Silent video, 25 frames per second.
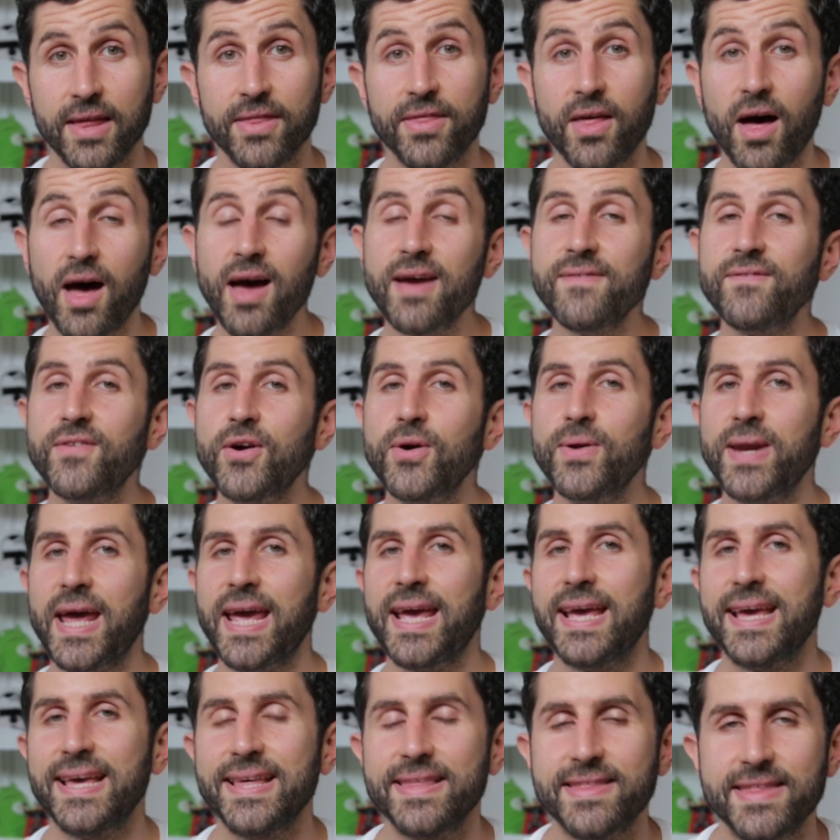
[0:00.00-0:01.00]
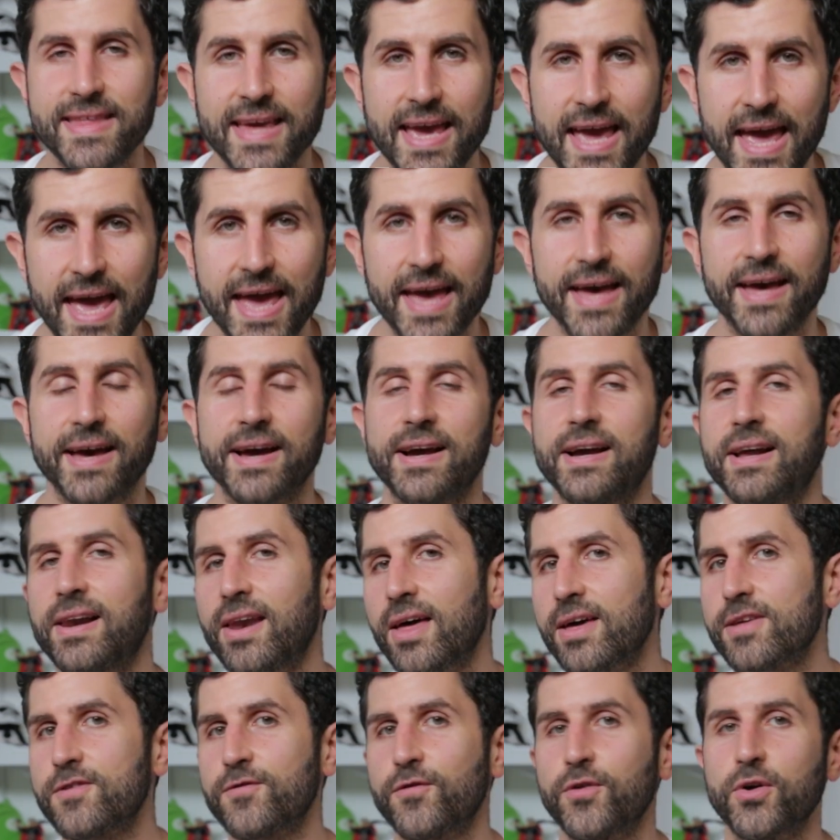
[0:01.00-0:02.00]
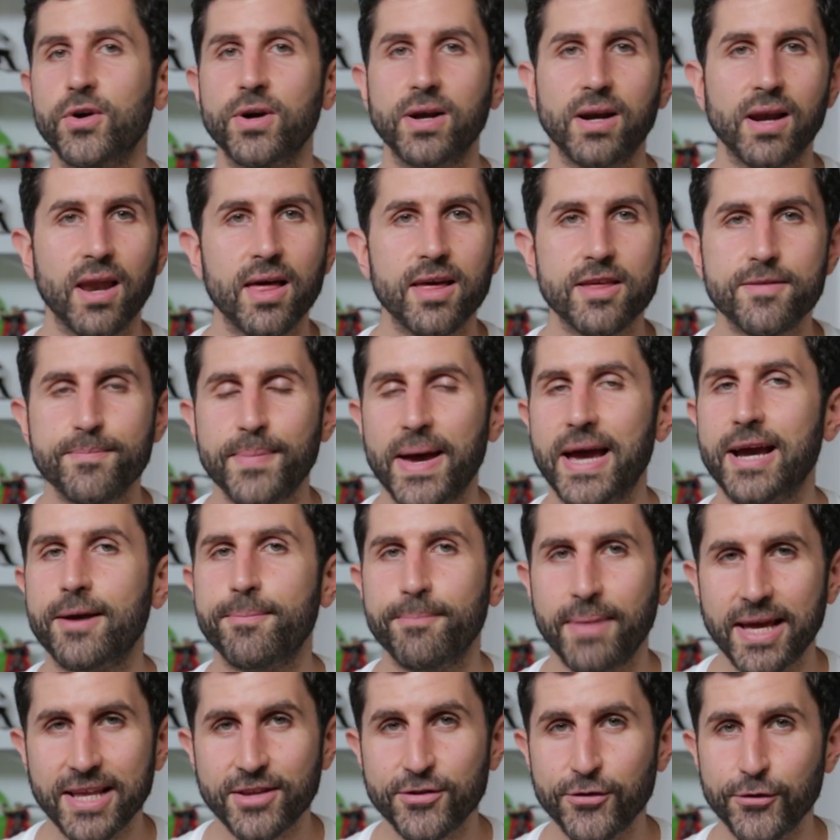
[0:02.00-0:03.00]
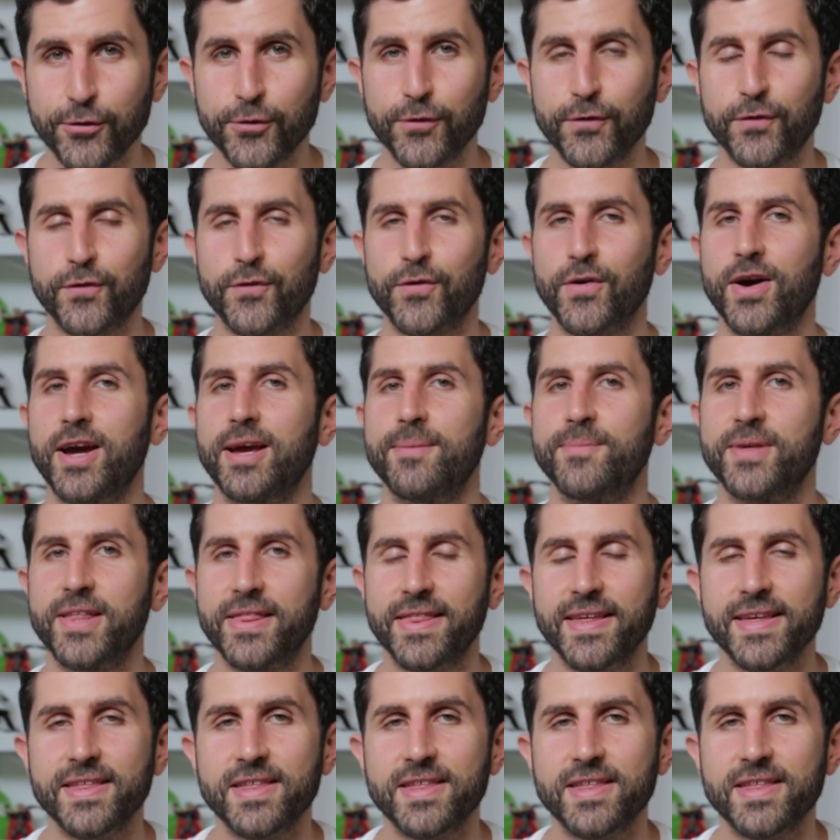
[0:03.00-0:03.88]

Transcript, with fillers: The iPhone 8 is here. Glass front, glass back, metal frame.